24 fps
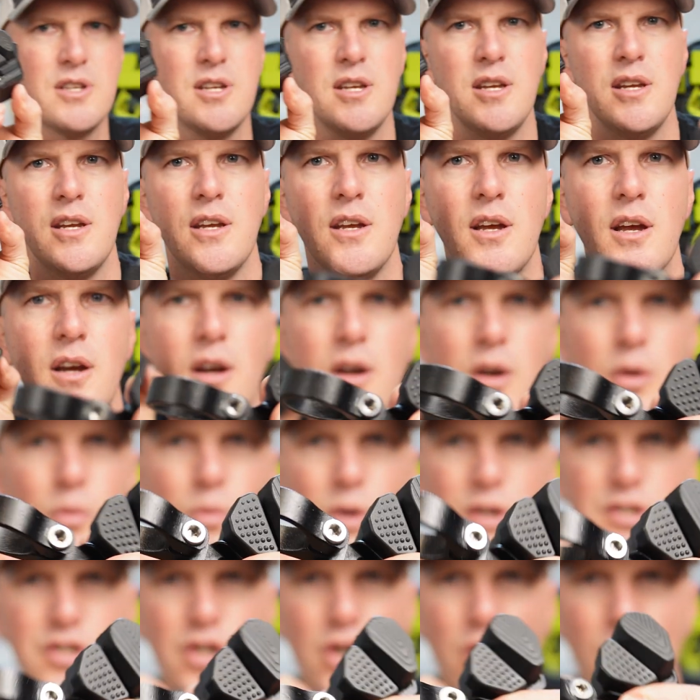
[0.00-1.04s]
the
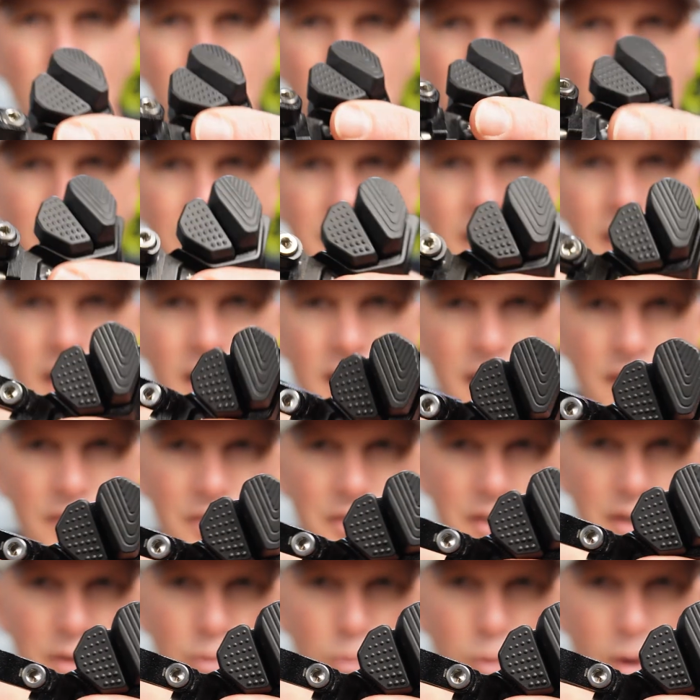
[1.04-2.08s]
original one,
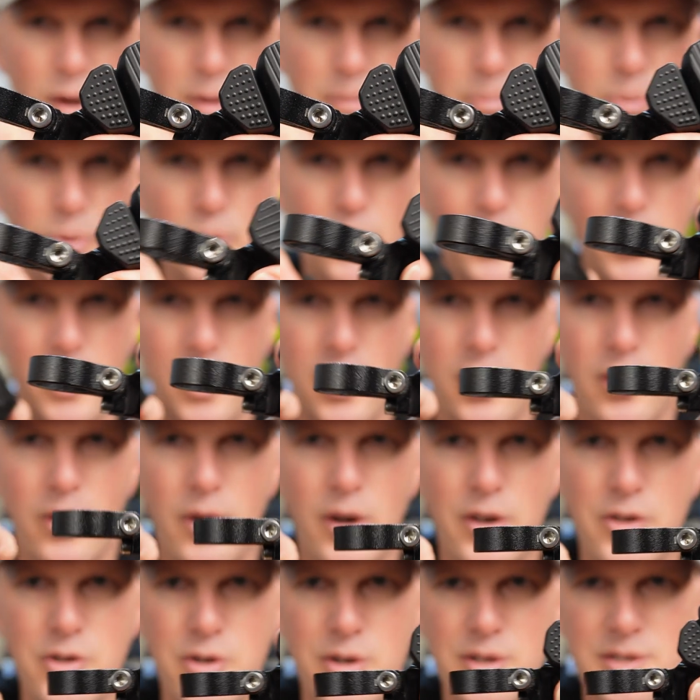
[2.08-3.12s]
the
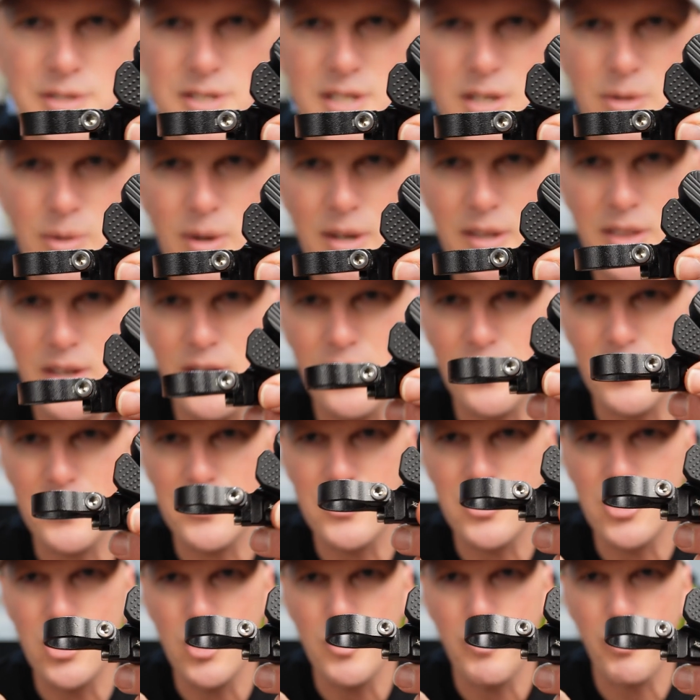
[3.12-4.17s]
1.0, and you can see right there the
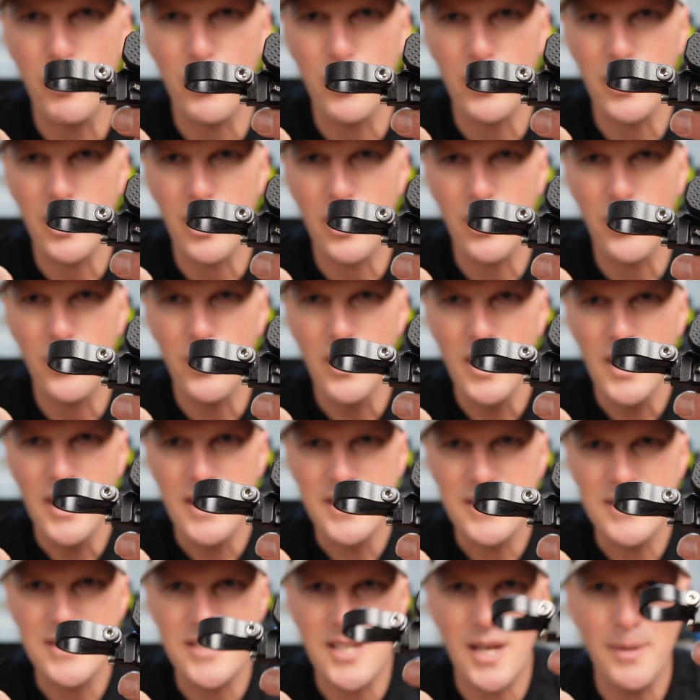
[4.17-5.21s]
2.0.
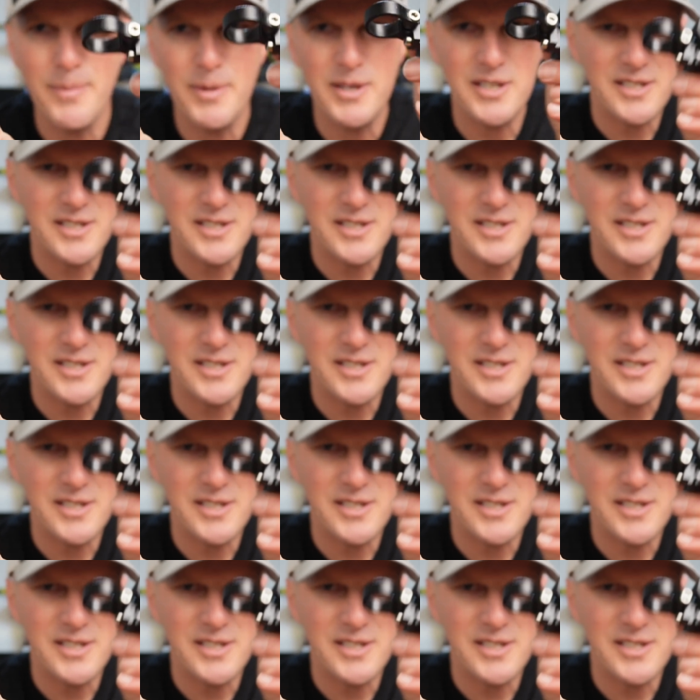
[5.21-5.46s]
Same